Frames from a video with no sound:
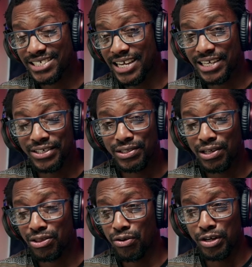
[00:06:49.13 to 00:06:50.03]
like another
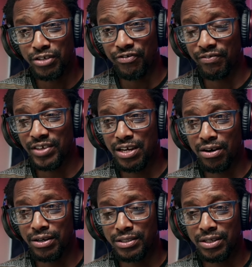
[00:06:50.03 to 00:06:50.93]
30 to 50
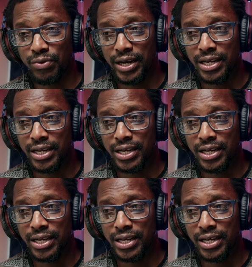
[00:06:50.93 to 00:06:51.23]
yards away.